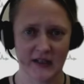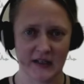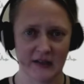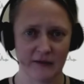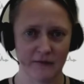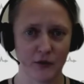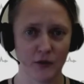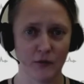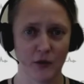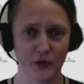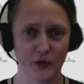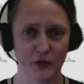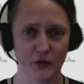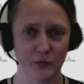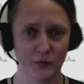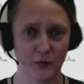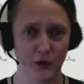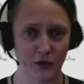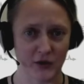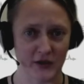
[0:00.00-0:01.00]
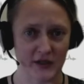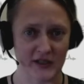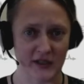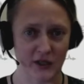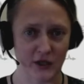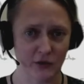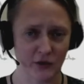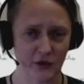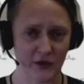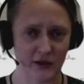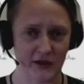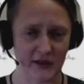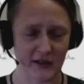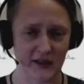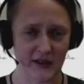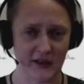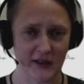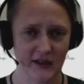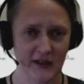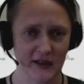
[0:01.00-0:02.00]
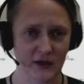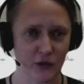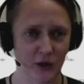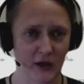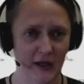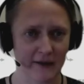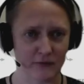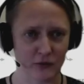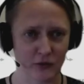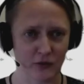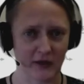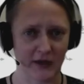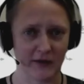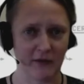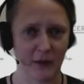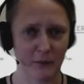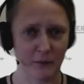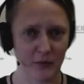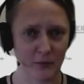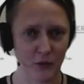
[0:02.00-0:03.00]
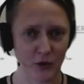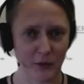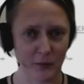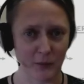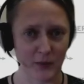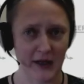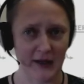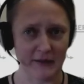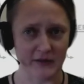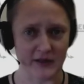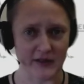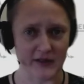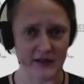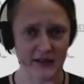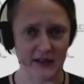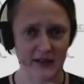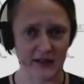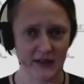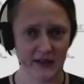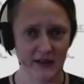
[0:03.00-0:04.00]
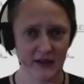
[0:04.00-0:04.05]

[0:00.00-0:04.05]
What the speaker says: If you want to more security, you have to give up more privacy,